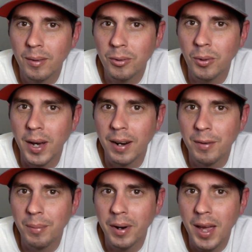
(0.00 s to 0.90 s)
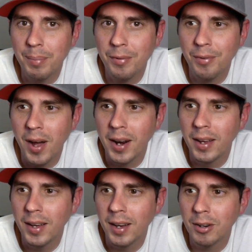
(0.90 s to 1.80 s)
What's going on, everybody? Happy
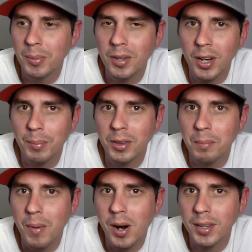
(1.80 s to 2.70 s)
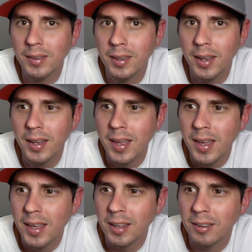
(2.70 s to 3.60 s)
Friday. Uh, I'm going to be talking about the market today.
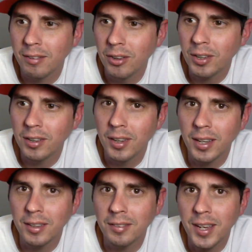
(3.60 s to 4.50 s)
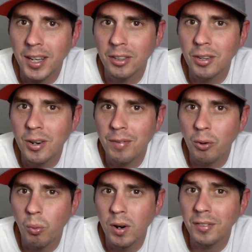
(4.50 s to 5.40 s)
It's looking like it's taking a turn for the
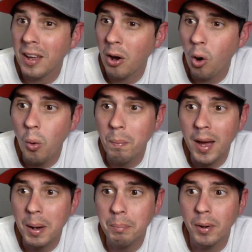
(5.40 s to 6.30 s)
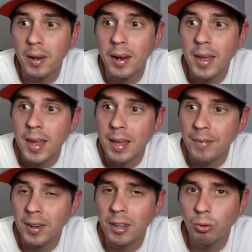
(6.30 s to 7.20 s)
worse. I hope not, but if
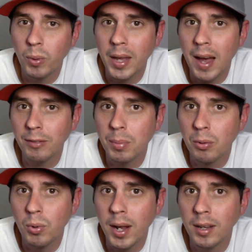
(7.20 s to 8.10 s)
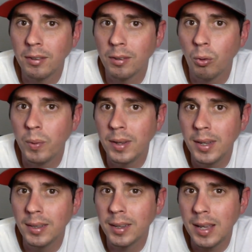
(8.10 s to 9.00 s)
it is, we have to be ready. So we
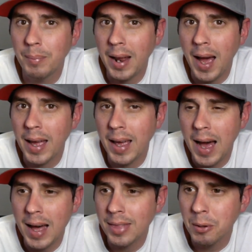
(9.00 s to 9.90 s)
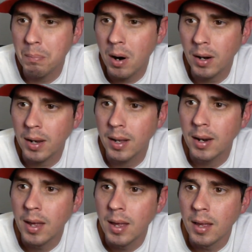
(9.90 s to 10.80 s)
need to keep an eye on the market.
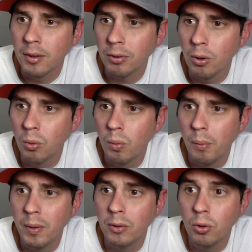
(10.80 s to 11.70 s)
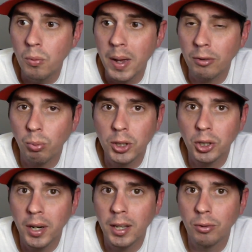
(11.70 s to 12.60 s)
So when we do make swing
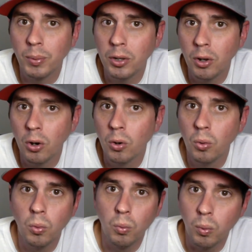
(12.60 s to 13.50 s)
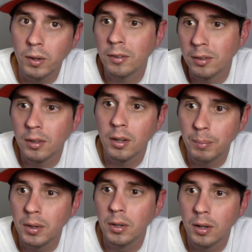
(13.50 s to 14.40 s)
trades, we know what's going to
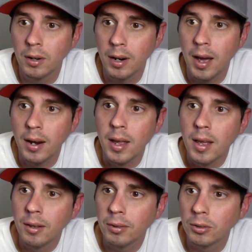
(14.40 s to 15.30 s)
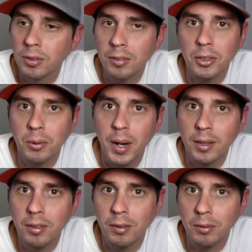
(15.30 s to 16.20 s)
be good or not. So just like to remind
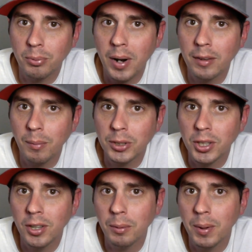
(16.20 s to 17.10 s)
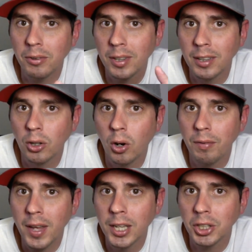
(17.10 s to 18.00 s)
you to subscribe to my channel, hit the bell to get the
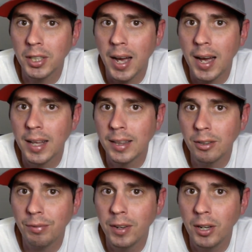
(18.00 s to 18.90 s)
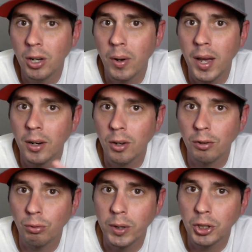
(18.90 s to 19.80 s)
notification on this video and other
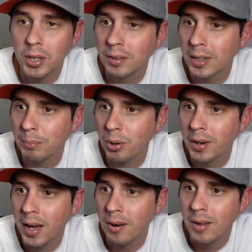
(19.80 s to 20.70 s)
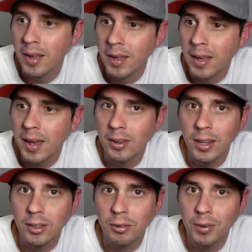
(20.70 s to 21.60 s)
swing trades that I'm putting out. And
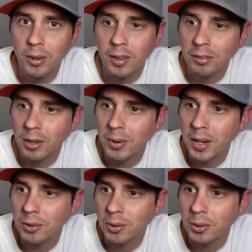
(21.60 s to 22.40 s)
like this video, let's get right into